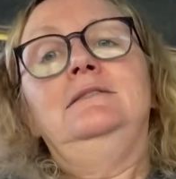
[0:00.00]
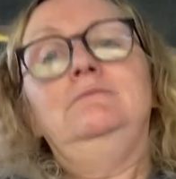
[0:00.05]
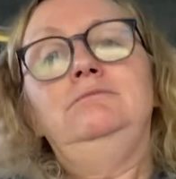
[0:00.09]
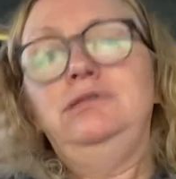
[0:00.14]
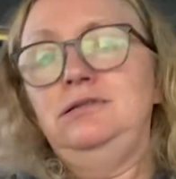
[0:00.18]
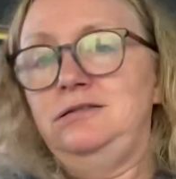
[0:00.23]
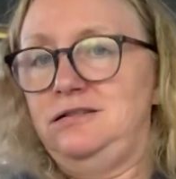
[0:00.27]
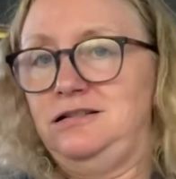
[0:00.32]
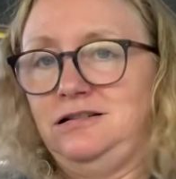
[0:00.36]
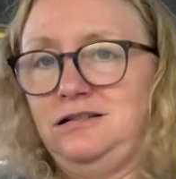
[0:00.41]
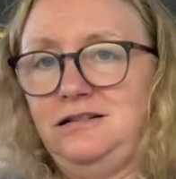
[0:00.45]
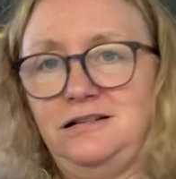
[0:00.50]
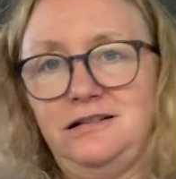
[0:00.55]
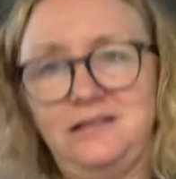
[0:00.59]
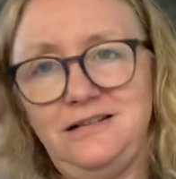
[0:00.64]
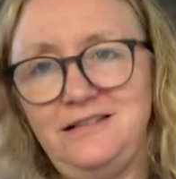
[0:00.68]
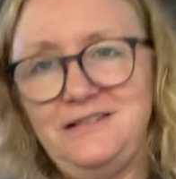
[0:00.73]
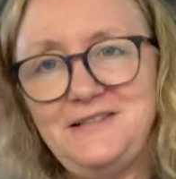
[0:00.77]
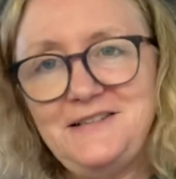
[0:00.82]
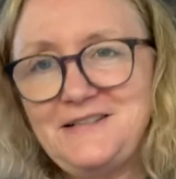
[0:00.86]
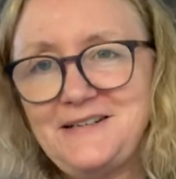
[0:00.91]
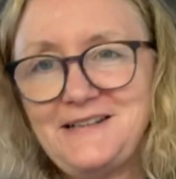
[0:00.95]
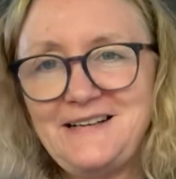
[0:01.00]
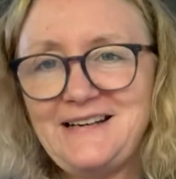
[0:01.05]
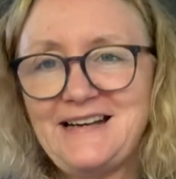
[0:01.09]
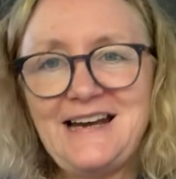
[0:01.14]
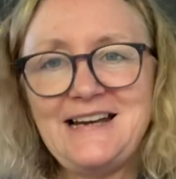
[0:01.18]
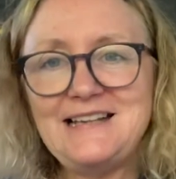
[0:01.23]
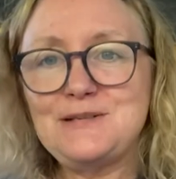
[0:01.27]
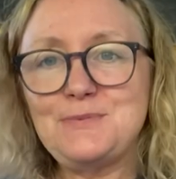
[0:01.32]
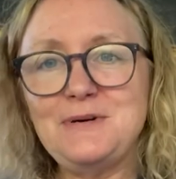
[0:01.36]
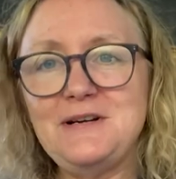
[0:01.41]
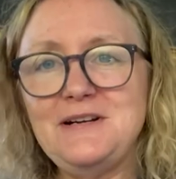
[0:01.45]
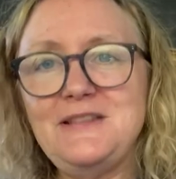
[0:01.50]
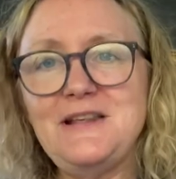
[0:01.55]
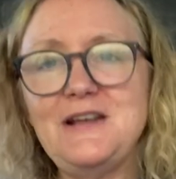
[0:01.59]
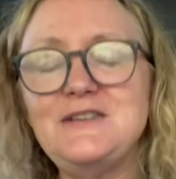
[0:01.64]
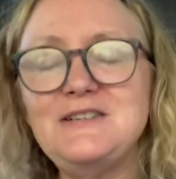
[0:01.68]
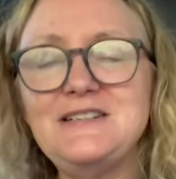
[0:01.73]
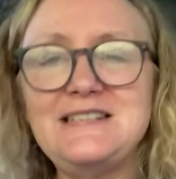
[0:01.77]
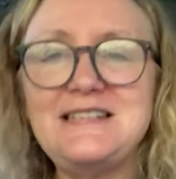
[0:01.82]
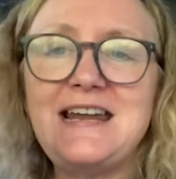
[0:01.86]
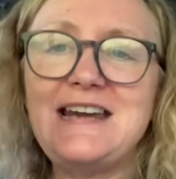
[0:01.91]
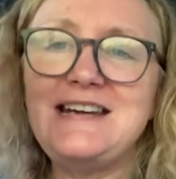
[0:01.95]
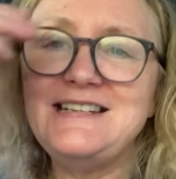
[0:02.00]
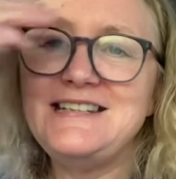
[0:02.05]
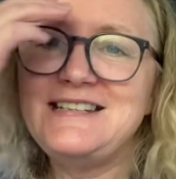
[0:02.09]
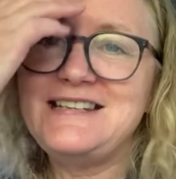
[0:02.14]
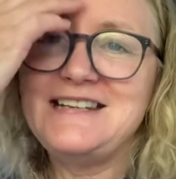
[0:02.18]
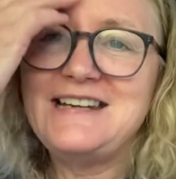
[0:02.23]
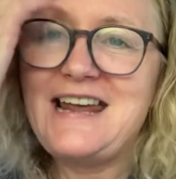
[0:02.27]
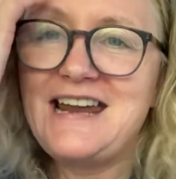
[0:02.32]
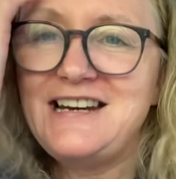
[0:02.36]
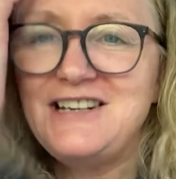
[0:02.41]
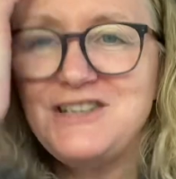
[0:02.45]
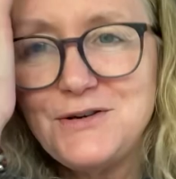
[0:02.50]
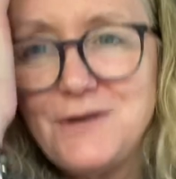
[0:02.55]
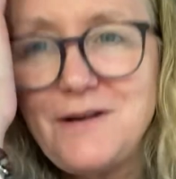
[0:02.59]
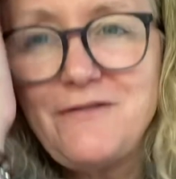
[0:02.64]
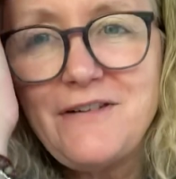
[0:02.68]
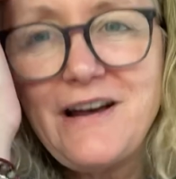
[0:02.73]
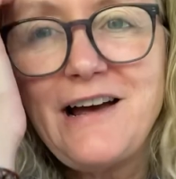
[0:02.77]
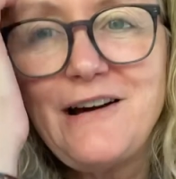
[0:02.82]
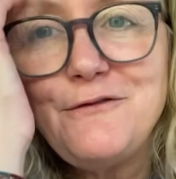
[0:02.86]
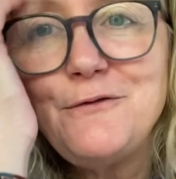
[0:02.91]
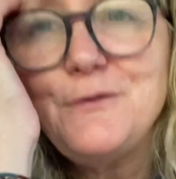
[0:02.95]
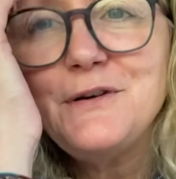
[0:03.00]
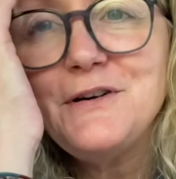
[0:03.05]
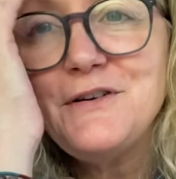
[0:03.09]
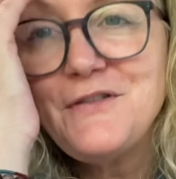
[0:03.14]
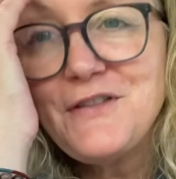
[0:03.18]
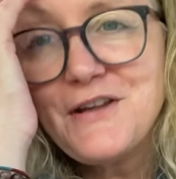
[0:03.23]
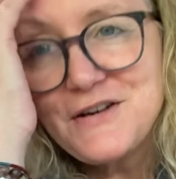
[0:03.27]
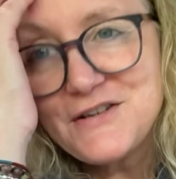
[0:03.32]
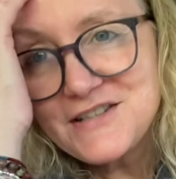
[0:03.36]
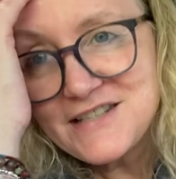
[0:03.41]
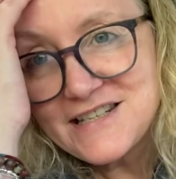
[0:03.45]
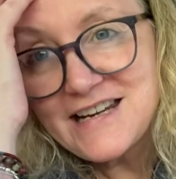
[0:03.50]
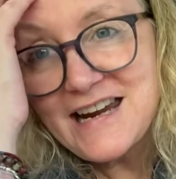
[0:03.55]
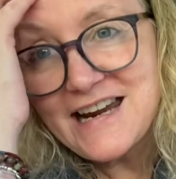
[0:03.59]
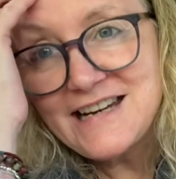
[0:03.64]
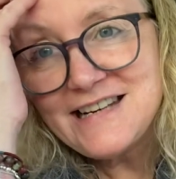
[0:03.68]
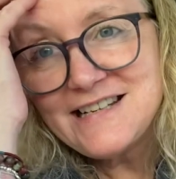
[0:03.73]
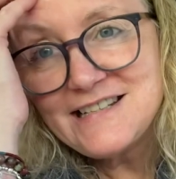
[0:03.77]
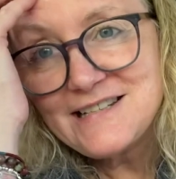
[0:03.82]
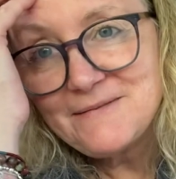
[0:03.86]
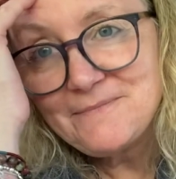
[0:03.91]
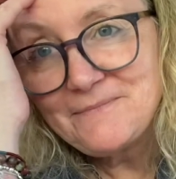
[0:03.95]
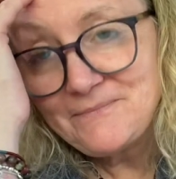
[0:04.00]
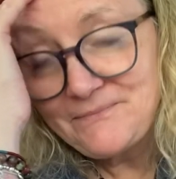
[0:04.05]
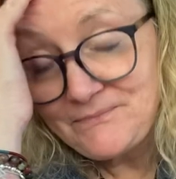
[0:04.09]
Oh, it's one of those days today. Do you ever have one of those days?